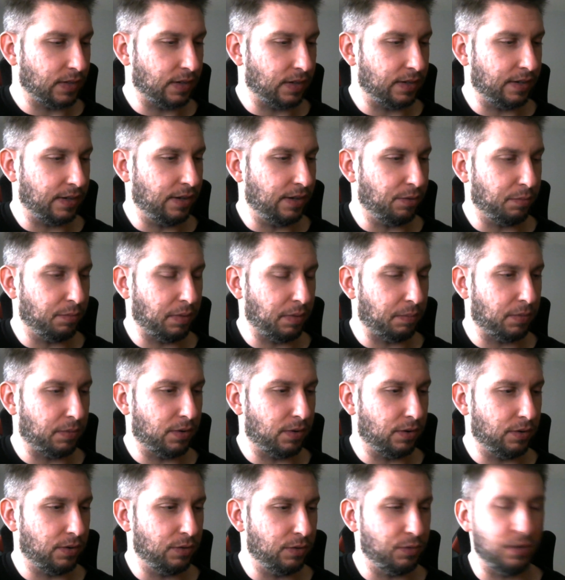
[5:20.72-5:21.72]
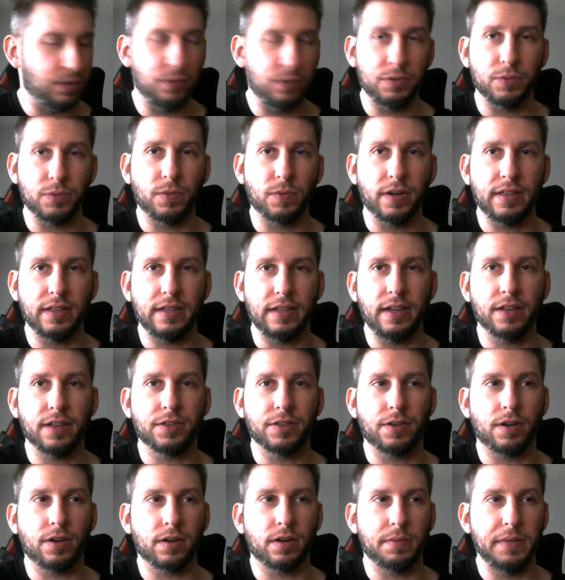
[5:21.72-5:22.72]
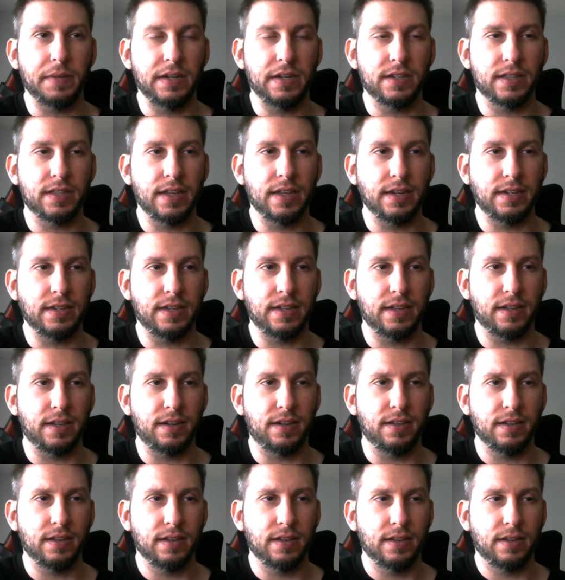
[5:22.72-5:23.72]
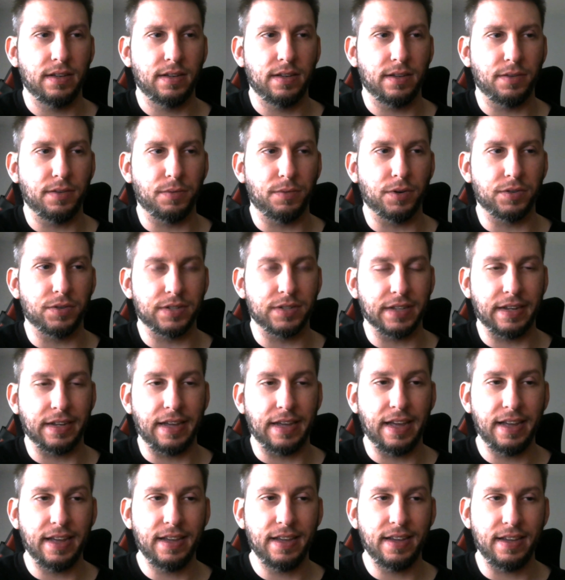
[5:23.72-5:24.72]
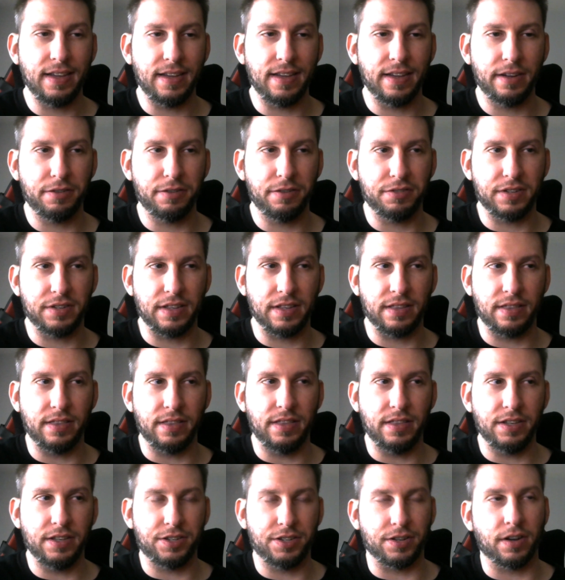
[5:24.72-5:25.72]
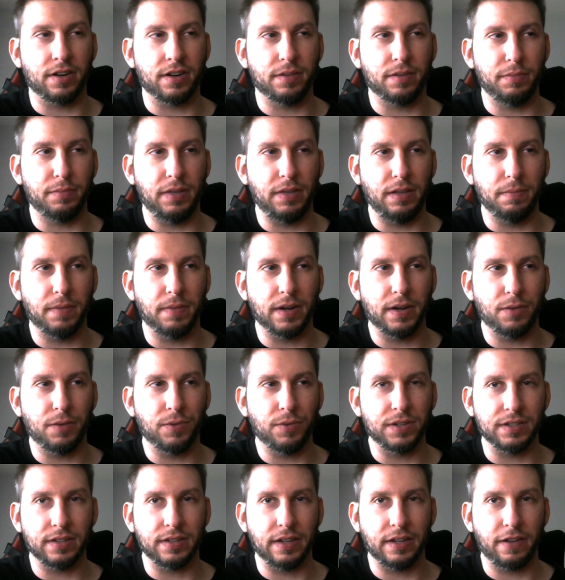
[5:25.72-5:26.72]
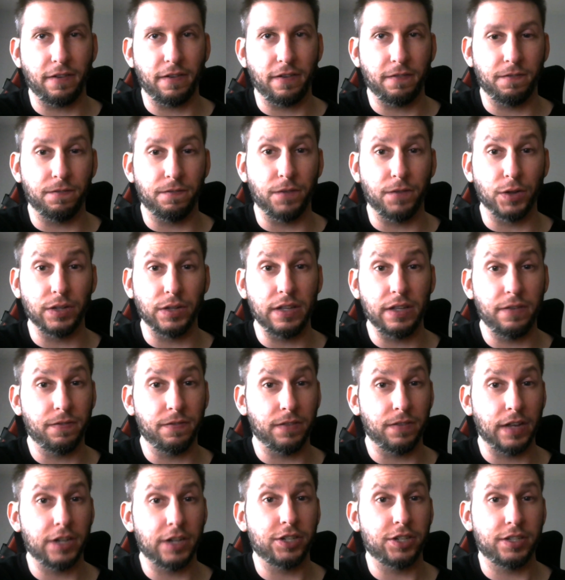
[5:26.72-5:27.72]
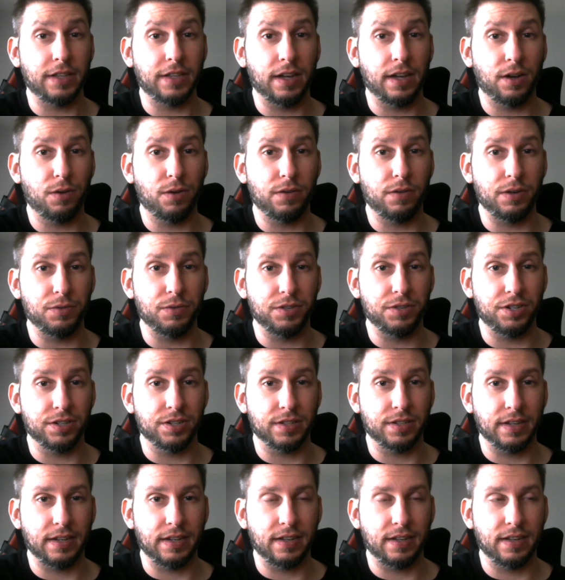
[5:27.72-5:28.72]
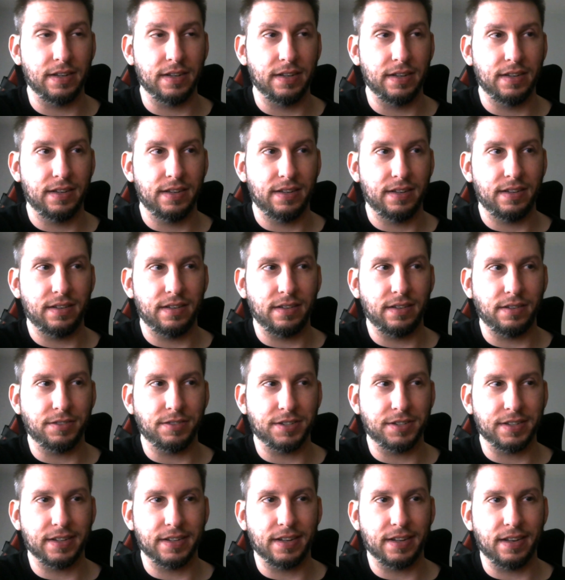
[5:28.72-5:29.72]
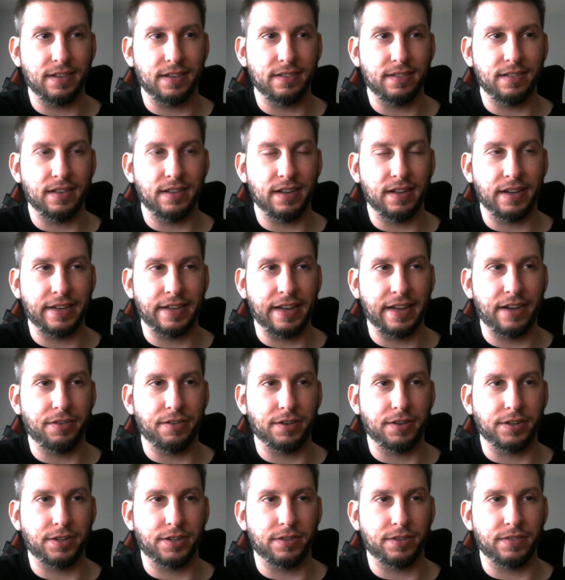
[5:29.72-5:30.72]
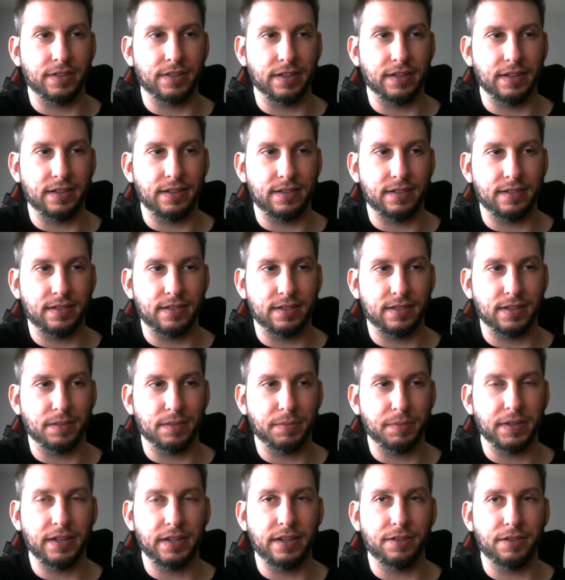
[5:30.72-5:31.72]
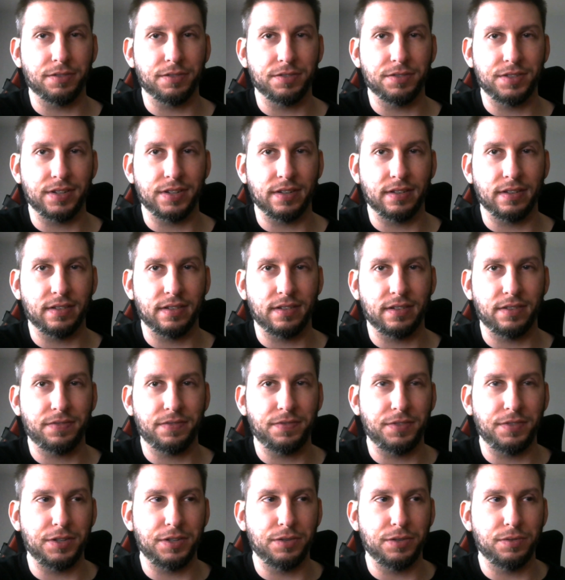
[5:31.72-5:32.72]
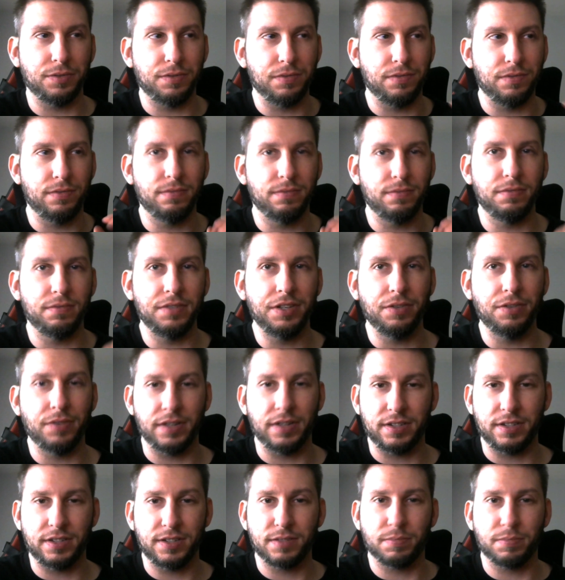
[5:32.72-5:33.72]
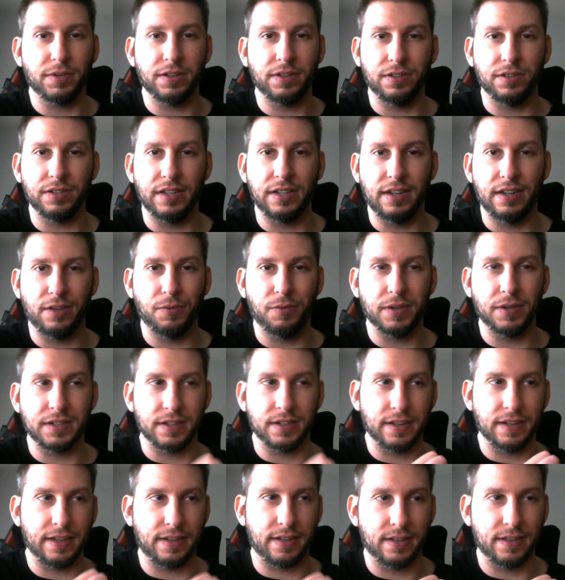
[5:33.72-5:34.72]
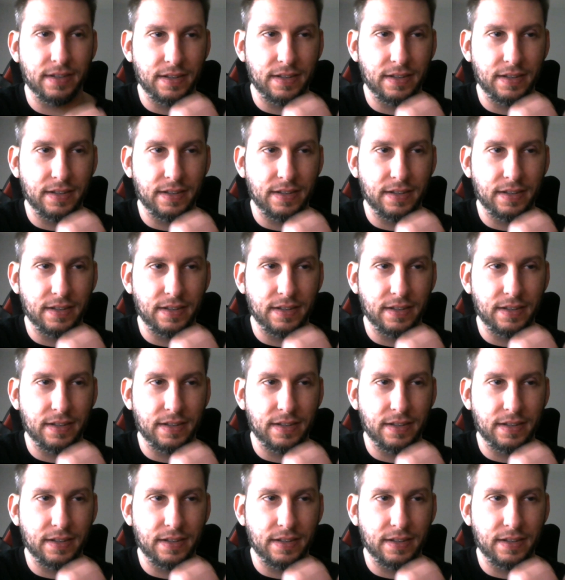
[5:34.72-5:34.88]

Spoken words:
can't remember, it was one of the other armies they did, where it's like, hey, here's this army, but it wasn't like fully fleshed out. It was just like, here's like a character and like a couple of heroes and a few units sprinkled in. It wasn't like